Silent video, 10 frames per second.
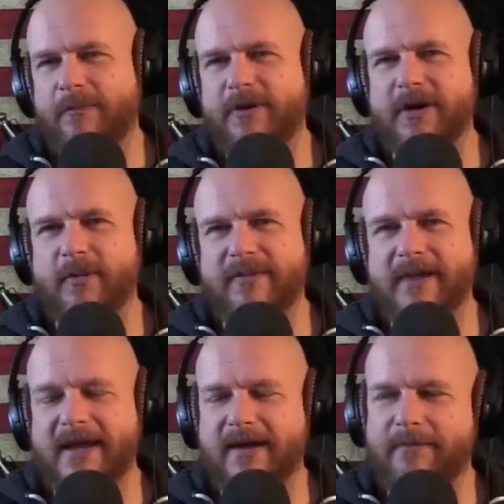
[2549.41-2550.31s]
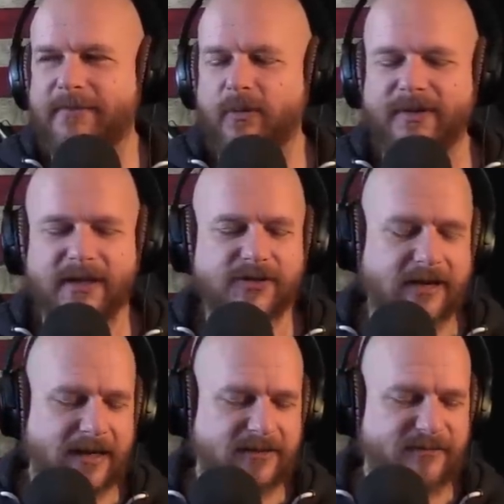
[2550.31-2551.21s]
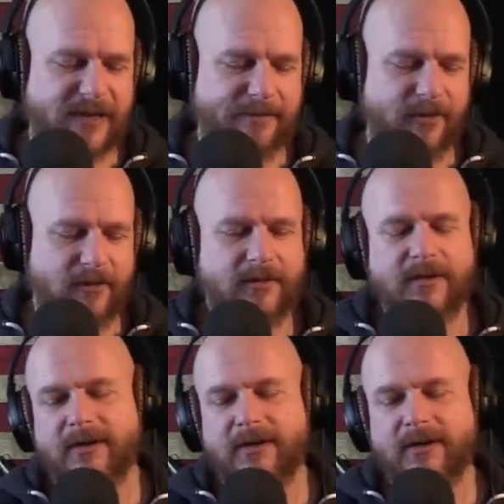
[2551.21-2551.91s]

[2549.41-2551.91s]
pretty with makeup, but when the attractive people